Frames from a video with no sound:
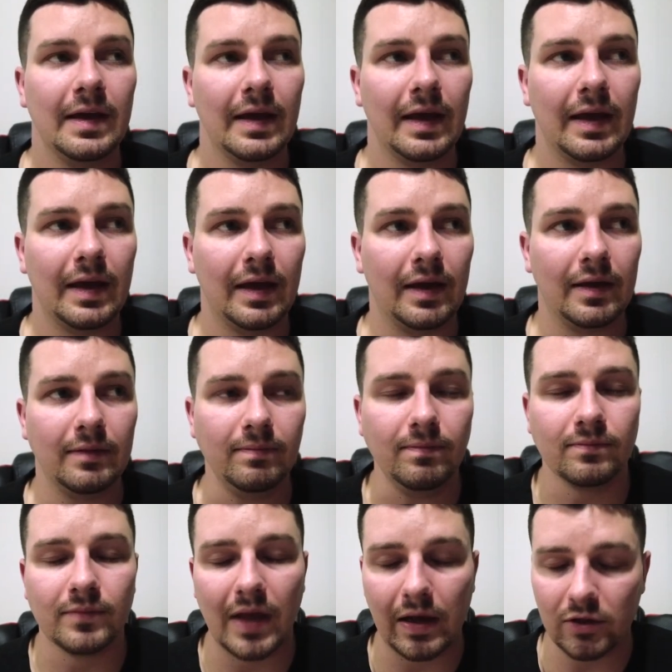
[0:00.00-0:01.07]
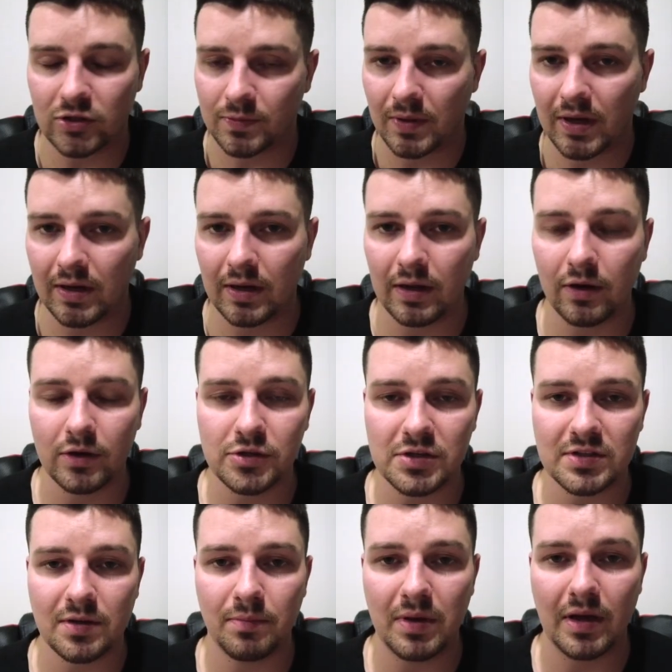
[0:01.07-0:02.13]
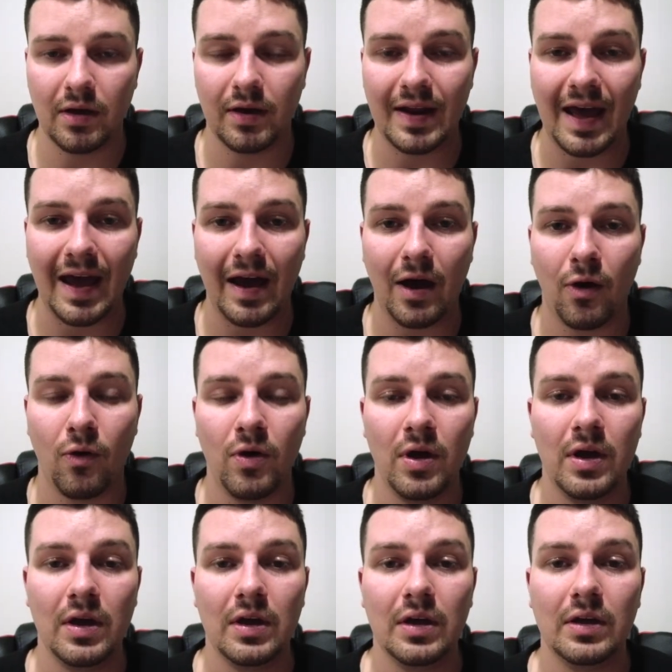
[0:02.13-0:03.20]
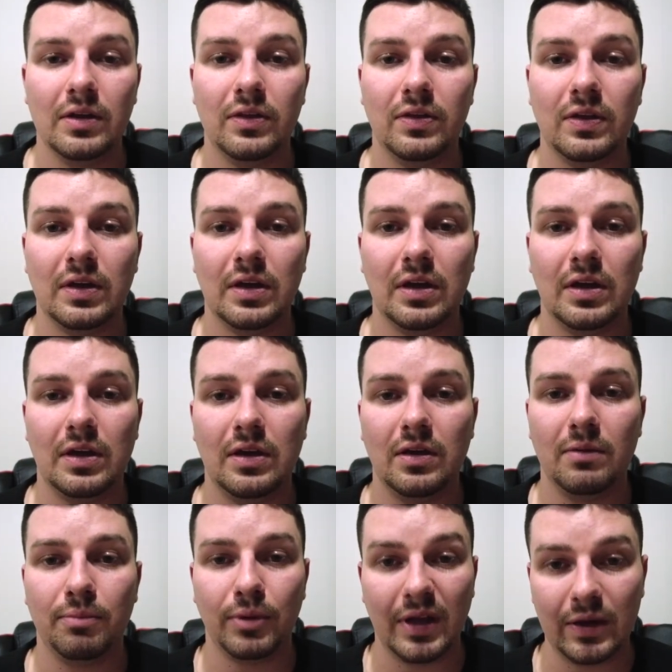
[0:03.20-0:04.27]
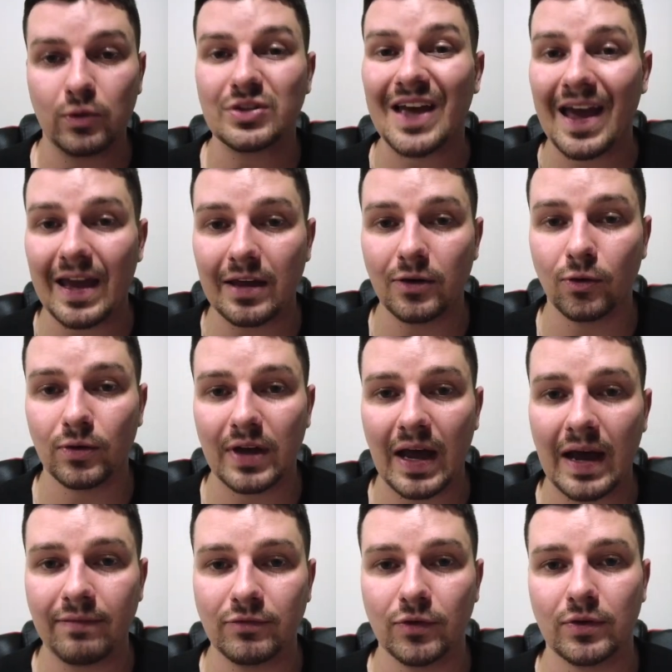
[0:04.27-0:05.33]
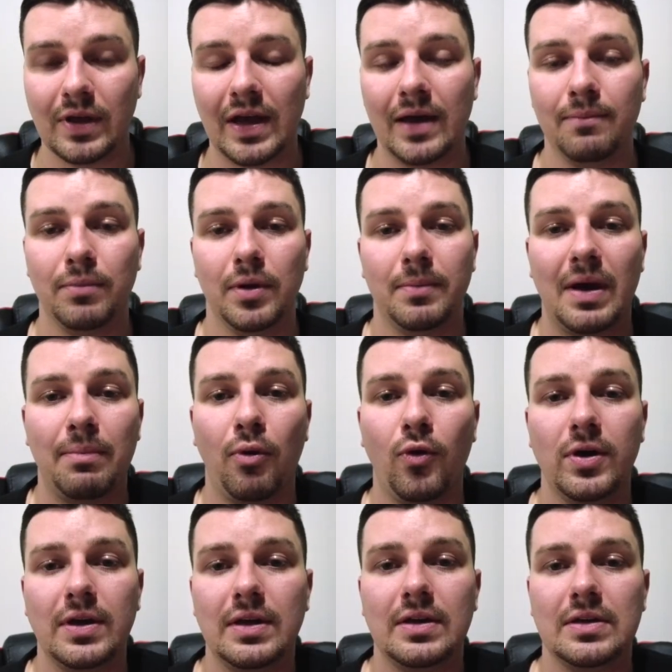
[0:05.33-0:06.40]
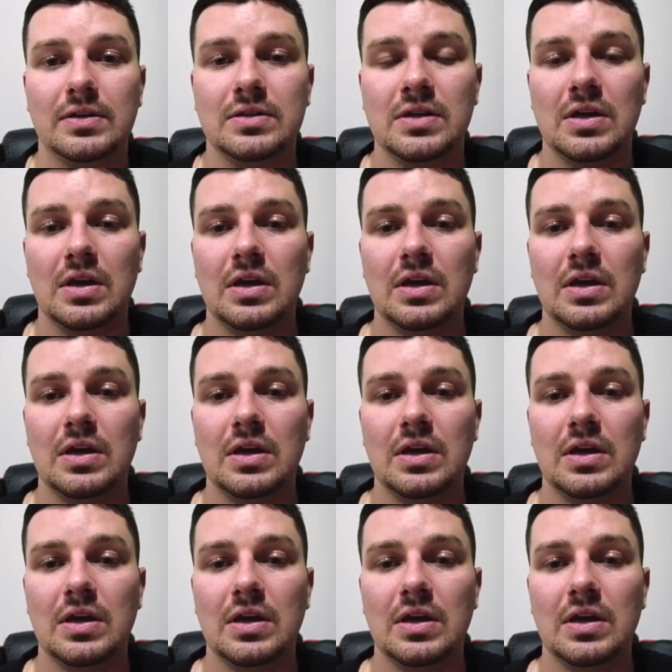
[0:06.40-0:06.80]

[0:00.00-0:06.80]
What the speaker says: And I'll explain here in just a bit on how the play was handled after that, but my point is